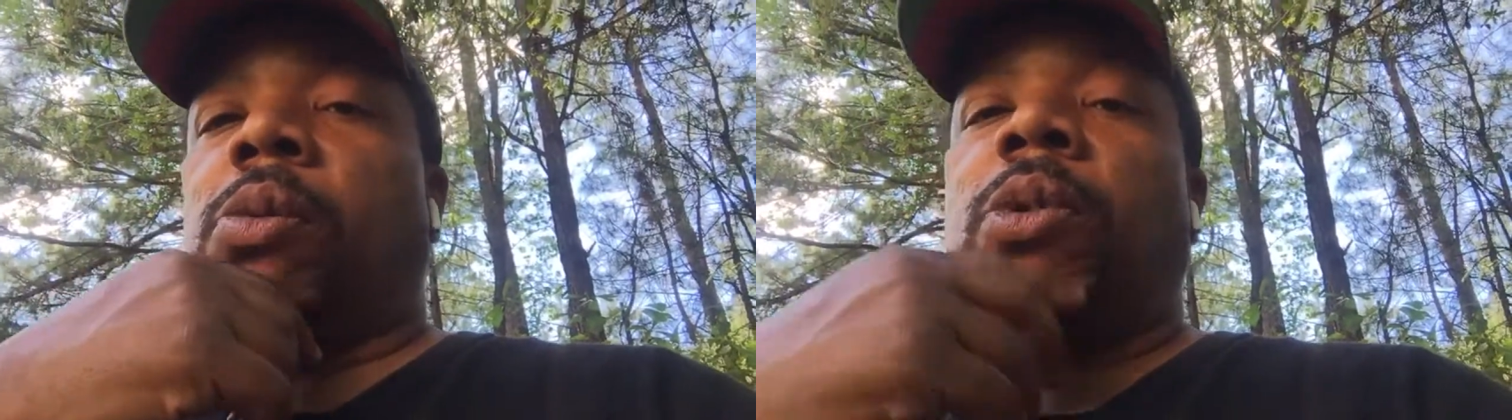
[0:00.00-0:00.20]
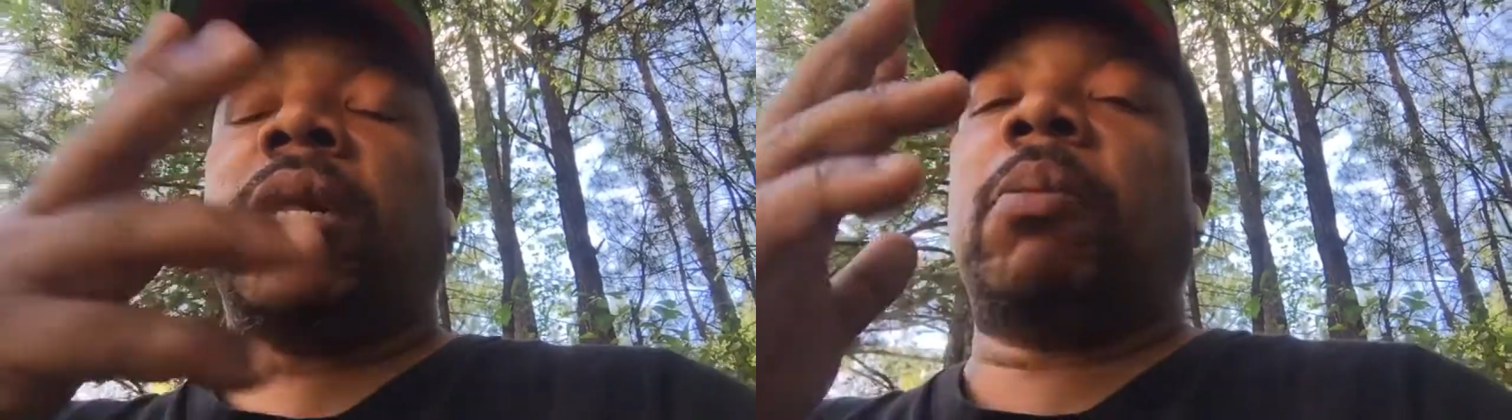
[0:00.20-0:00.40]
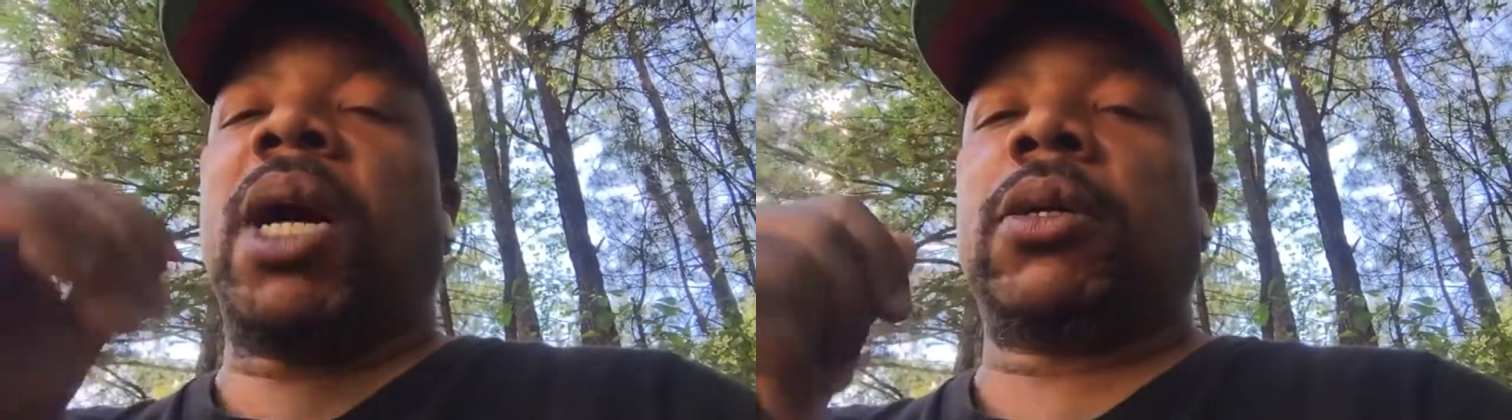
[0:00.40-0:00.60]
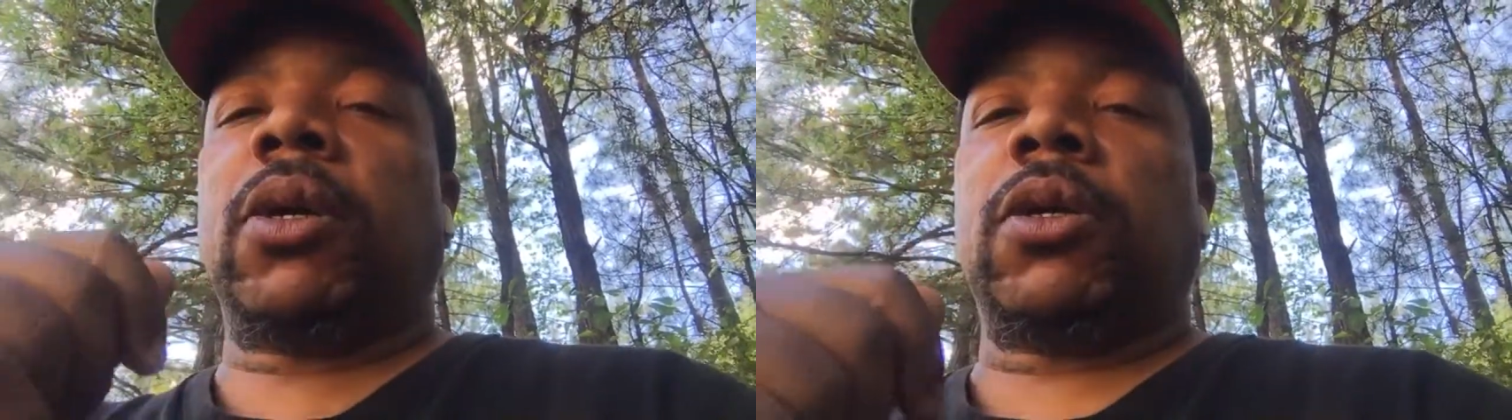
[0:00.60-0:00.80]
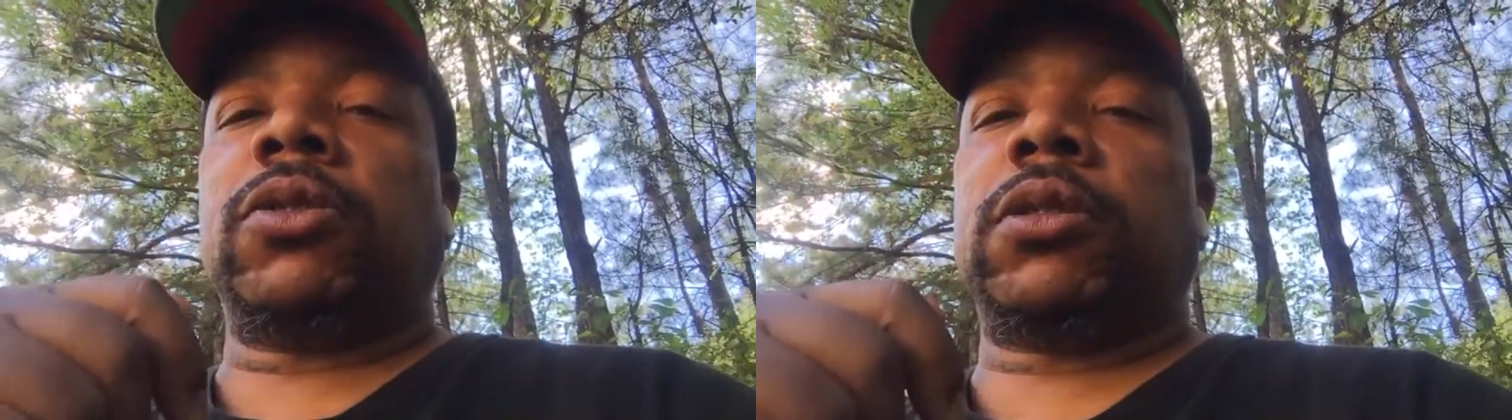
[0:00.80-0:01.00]
One of my
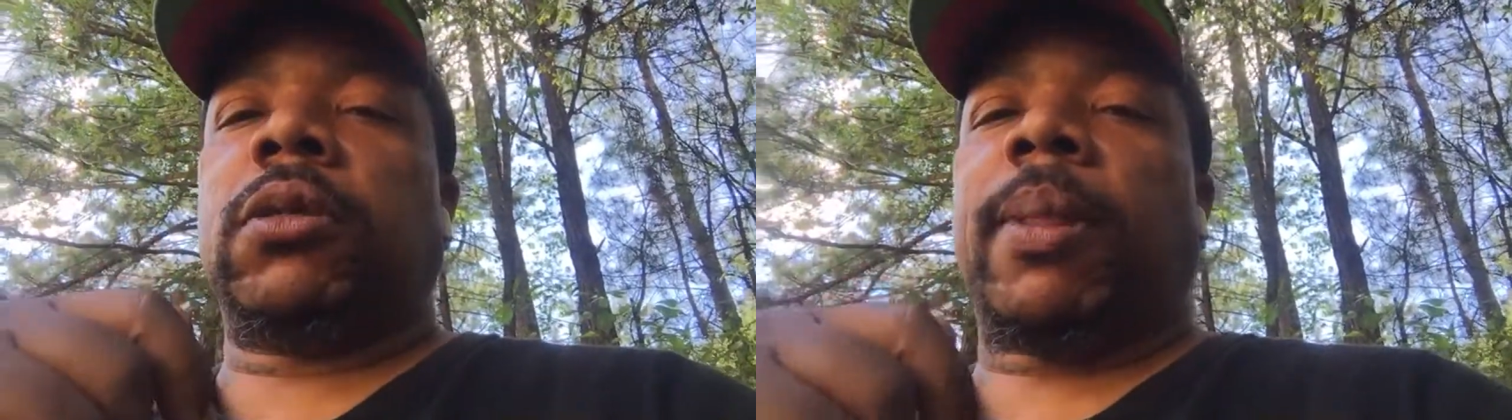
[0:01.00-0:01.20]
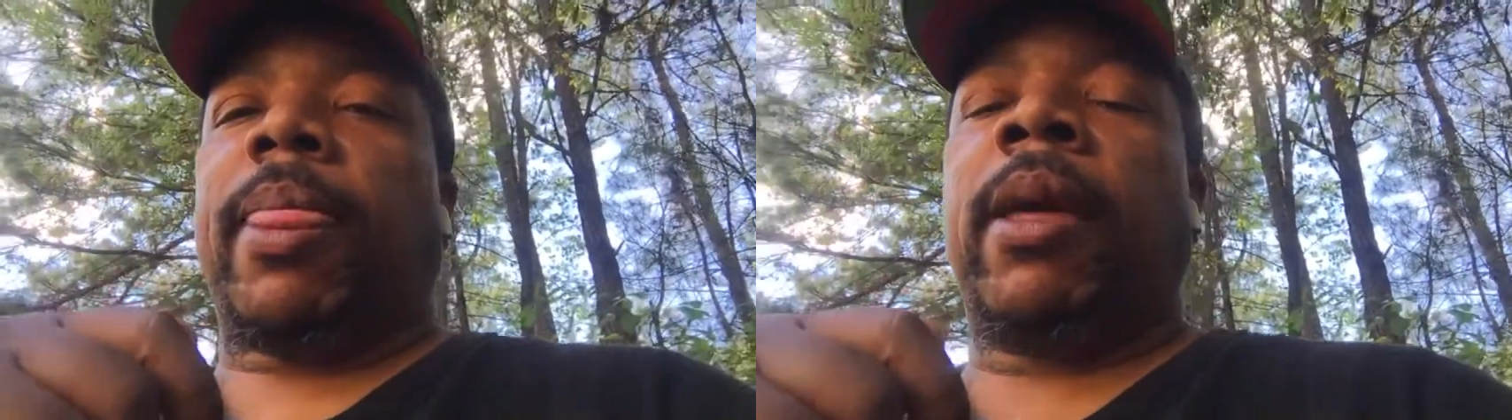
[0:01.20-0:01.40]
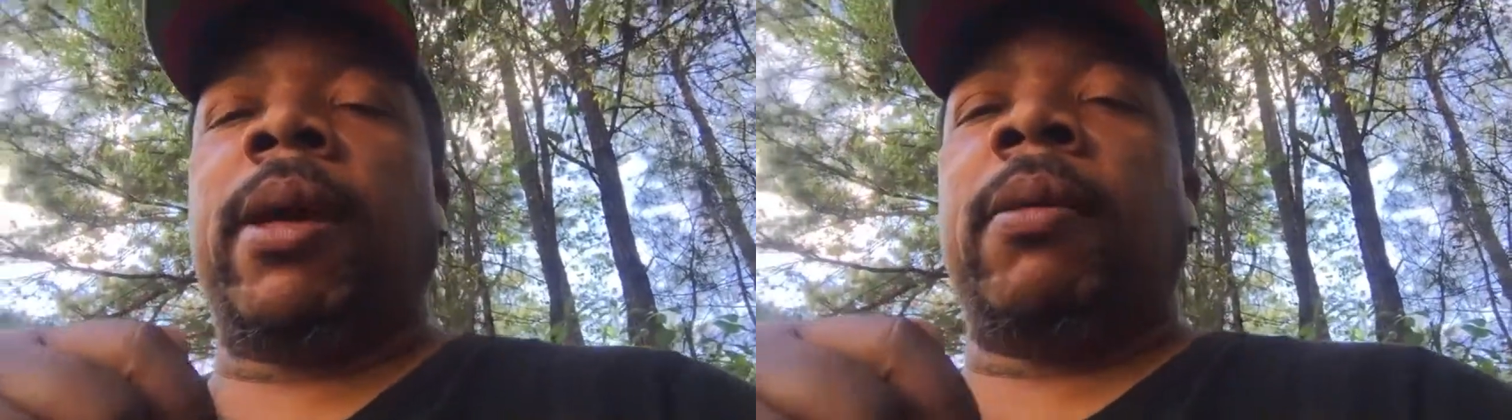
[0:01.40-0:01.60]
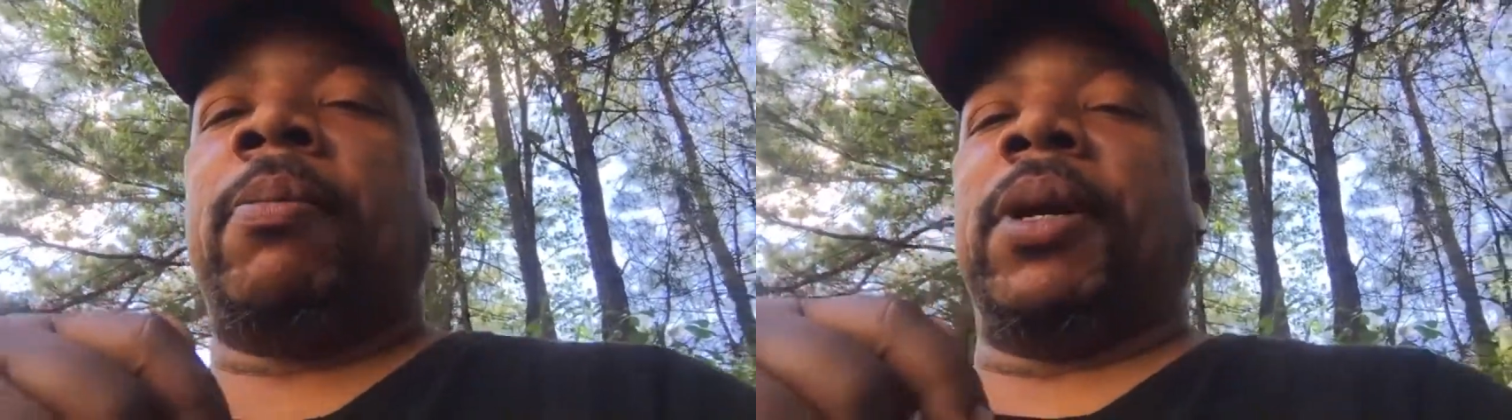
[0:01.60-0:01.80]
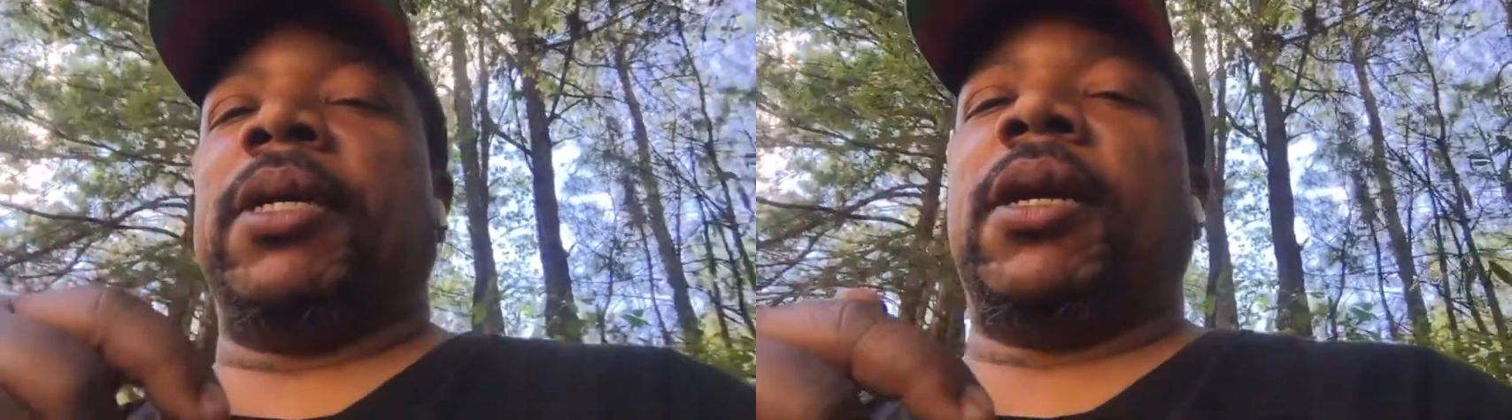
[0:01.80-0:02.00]
girls.
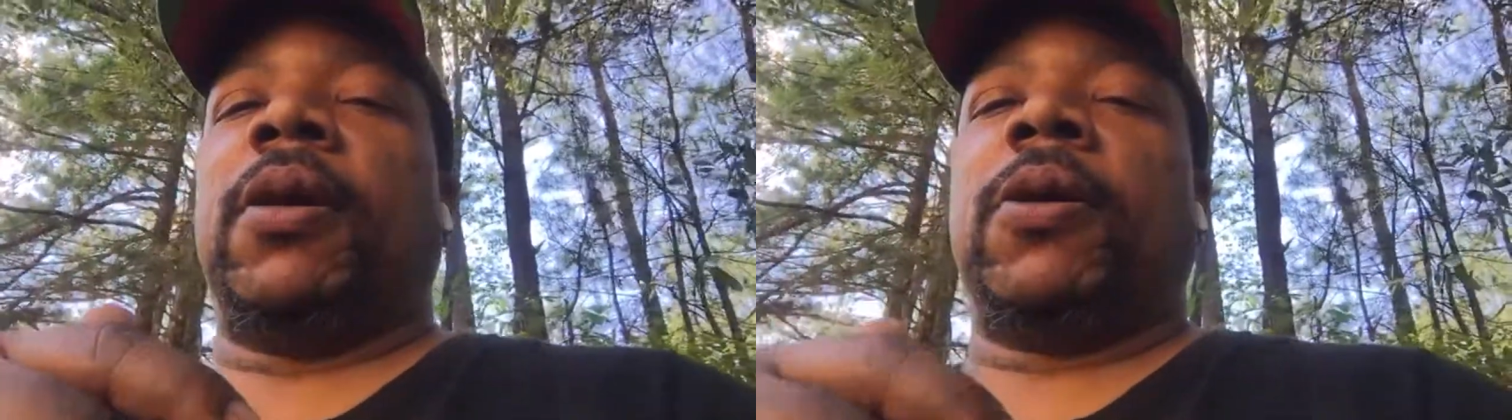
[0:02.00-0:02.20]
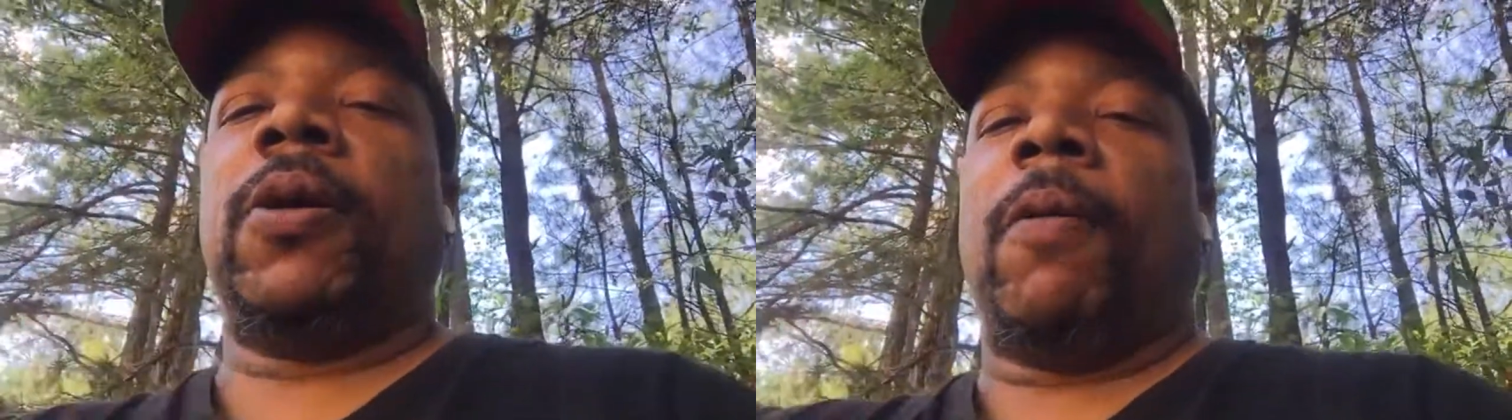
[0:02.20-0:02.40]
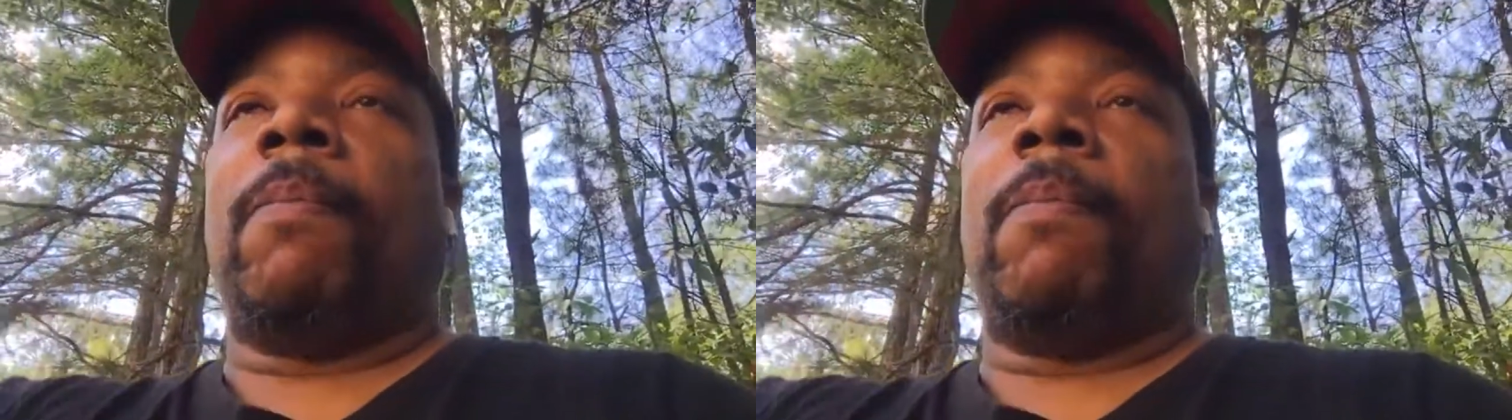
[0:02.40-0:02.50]
But, yo,